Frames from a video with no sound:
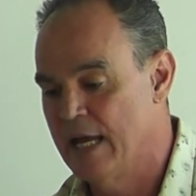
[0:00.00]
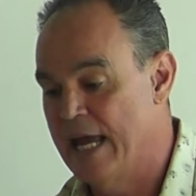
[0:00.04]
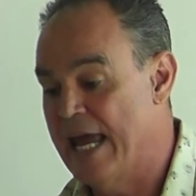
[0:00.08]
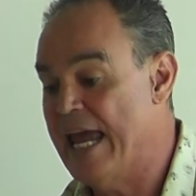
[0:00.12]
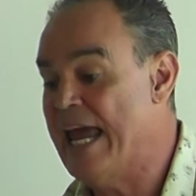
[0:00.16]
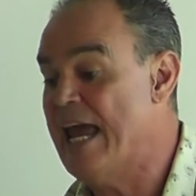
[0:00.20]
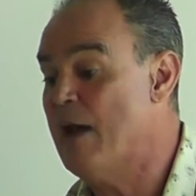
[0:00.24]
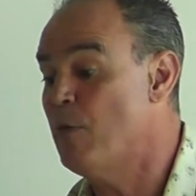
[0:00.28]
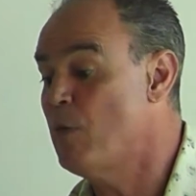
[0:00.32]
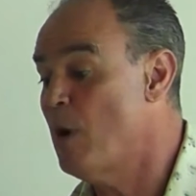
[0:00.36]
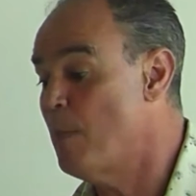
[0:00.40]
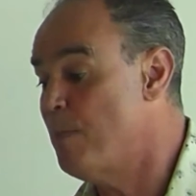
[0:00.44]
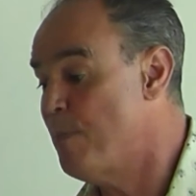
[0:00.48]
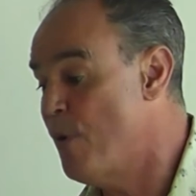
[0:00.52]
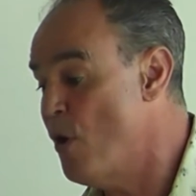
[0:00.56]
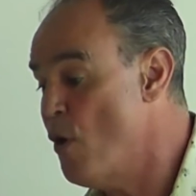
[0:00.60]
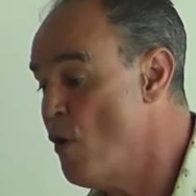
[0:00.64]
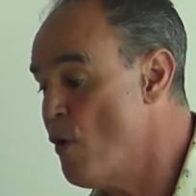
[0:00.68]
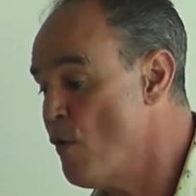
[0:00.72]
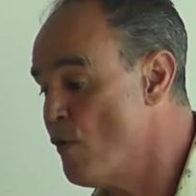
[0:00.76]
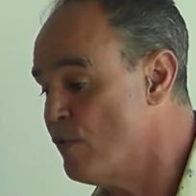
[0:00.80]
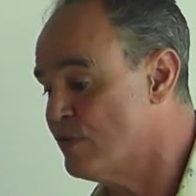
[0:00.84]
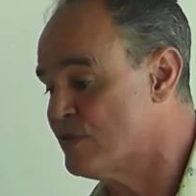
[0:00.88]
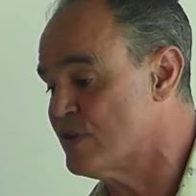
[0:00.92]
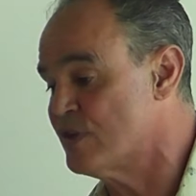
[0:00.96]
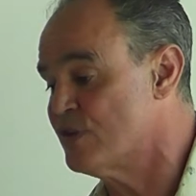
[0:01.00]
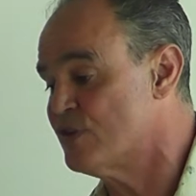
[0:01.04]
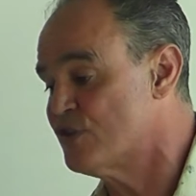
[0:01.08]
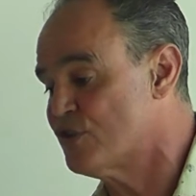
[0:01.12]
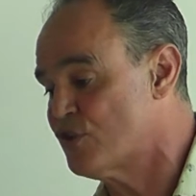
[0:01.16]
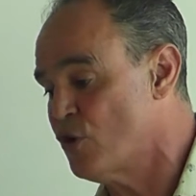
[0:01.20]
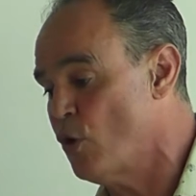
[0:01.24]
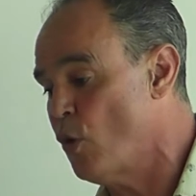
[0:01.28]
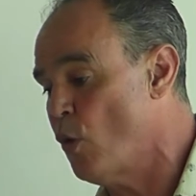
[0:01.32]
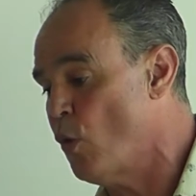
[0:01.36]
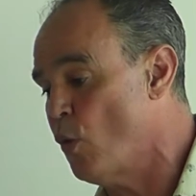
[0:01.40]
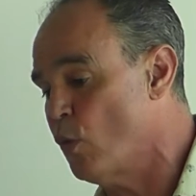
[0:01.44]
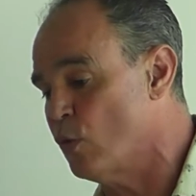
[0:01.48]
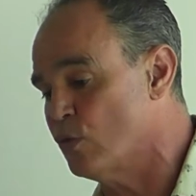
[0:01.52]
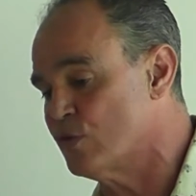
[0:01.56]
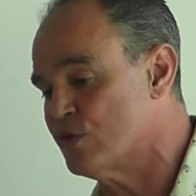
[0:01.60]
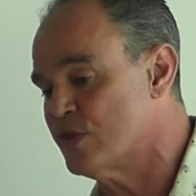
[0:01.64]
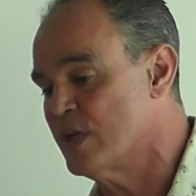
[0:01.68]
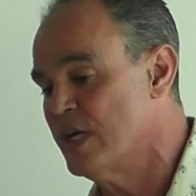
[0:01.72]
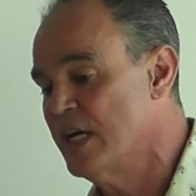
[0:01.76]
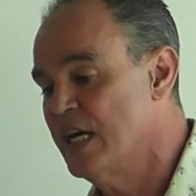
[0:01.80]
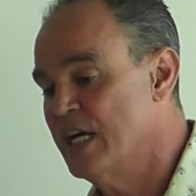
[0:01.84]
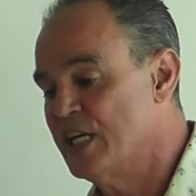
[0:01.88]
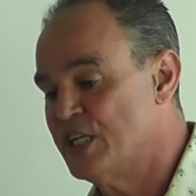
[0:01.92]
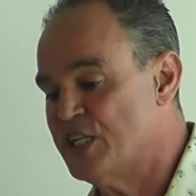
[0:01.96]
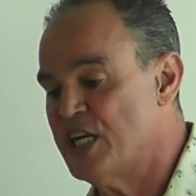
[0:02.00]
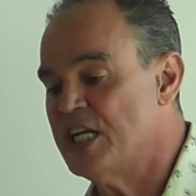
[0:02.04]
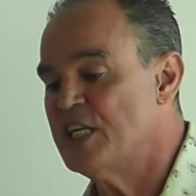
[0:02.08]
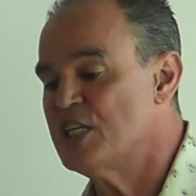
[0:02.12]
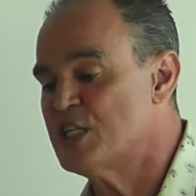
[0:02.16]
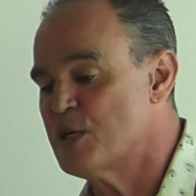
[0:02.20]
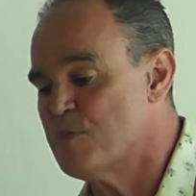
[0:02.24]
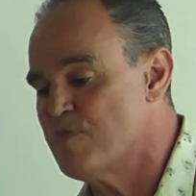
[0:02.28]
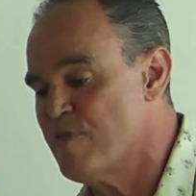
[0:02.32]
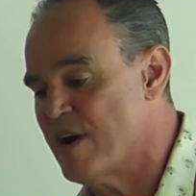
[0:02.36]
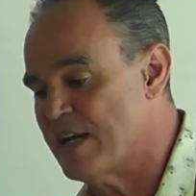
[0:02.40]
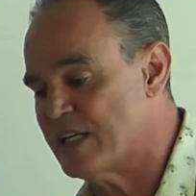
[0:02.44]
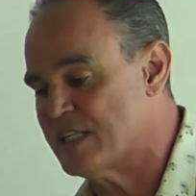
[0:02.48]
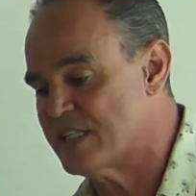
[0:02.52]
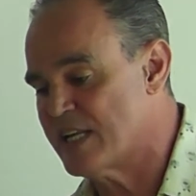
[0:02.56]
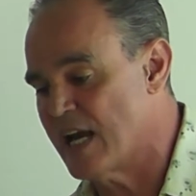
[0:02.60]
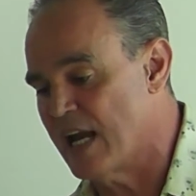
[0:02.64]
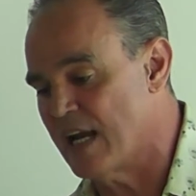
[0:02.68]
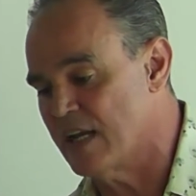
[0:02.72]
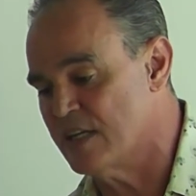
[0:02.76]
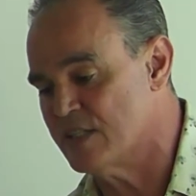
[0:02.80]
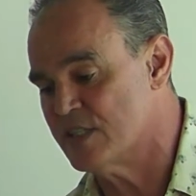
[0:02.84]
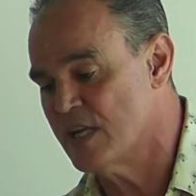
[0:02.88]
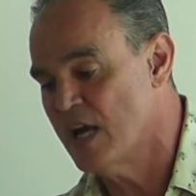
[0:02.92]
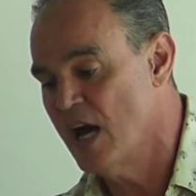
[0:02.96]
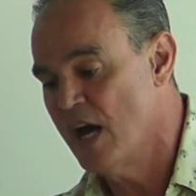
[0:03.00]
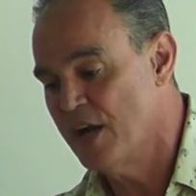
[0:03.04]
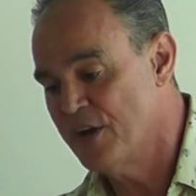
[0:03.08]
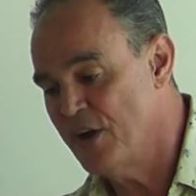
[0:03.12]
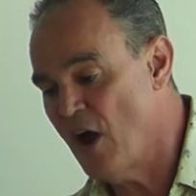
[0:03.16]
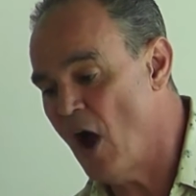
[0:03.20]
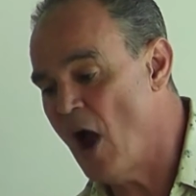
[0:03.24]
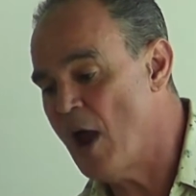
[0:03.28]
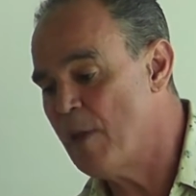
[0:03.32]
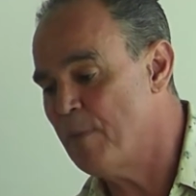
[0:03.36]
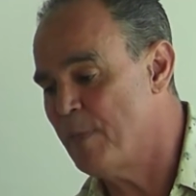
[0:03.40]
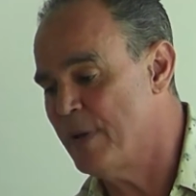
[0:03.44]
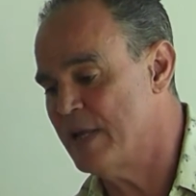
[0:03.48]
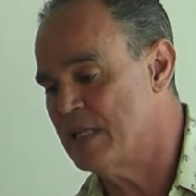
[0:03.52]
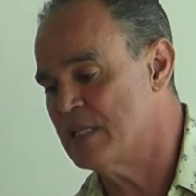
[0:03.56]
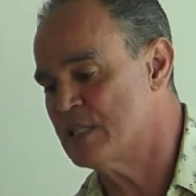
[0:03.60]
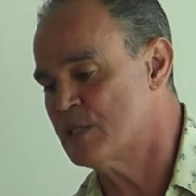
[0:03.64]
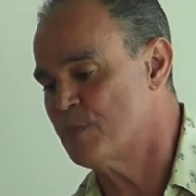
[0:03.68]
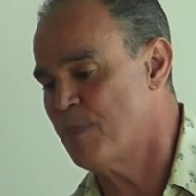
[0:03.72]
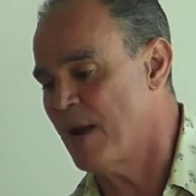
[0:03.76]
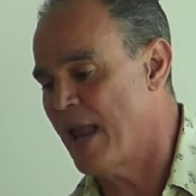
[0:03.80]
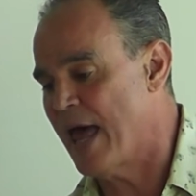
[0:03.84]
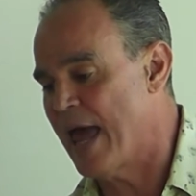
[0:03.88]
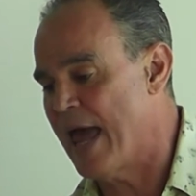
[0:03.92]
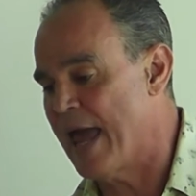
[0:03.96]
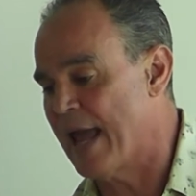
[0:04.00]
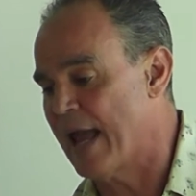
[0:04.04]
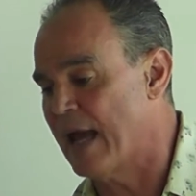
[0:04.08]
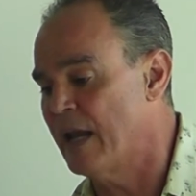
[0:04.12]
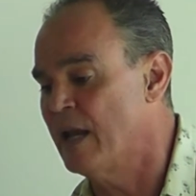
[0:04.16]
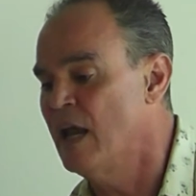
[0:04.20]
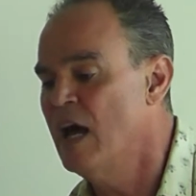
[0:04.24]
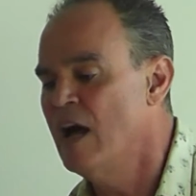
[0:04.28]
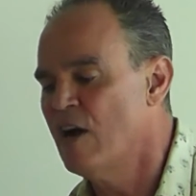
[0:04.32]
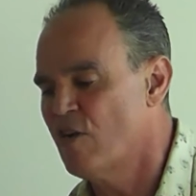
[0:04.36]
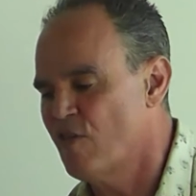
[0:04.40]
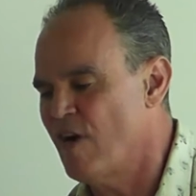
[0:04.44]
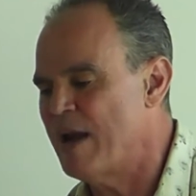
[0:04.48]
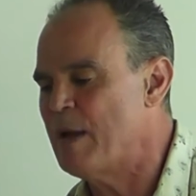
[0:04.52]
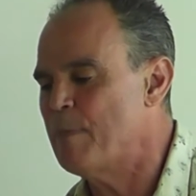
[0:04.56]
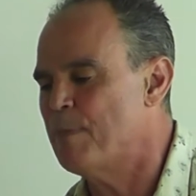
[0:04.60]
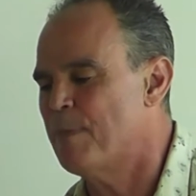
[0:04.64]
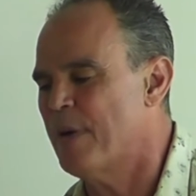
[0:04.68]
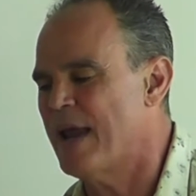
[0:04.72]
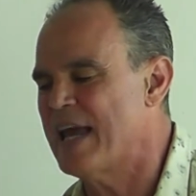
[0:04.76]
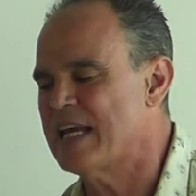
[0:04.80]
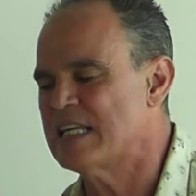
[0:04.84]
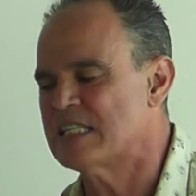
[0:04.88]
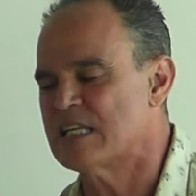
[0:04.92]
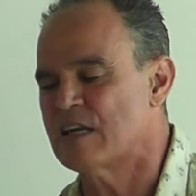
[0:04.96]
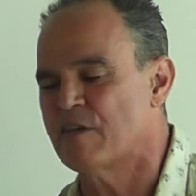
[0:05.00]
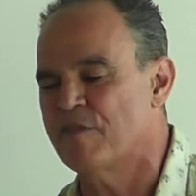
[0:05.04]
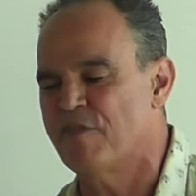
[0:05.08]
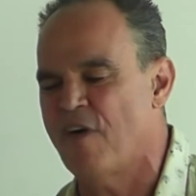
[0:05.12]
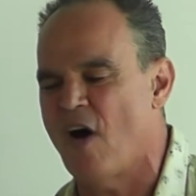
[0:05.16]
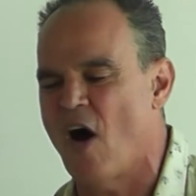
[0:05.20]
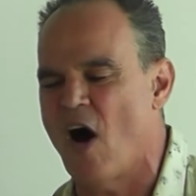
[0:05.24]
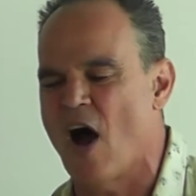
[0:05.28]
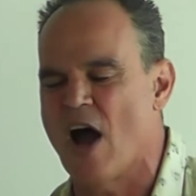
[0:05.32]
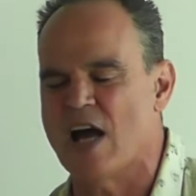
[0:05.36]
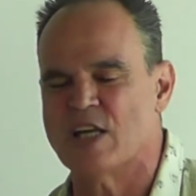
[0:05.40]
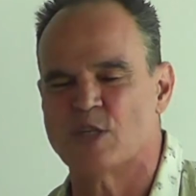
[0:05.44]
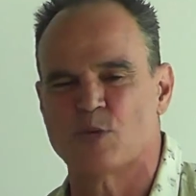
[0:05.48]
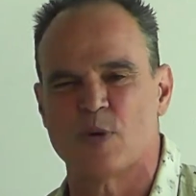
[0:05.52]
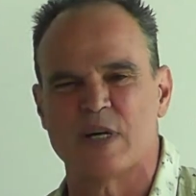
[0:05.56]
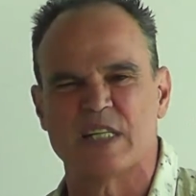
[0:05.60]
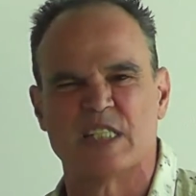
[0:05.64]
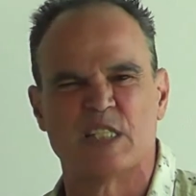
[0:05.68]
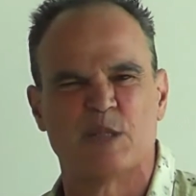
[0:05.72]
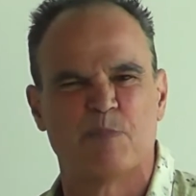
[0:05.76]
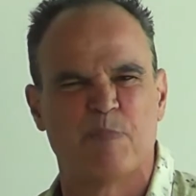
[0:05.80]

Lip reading: Here were booths and stalls, gingerbread sellers, ninepins playing, and great blazing fires where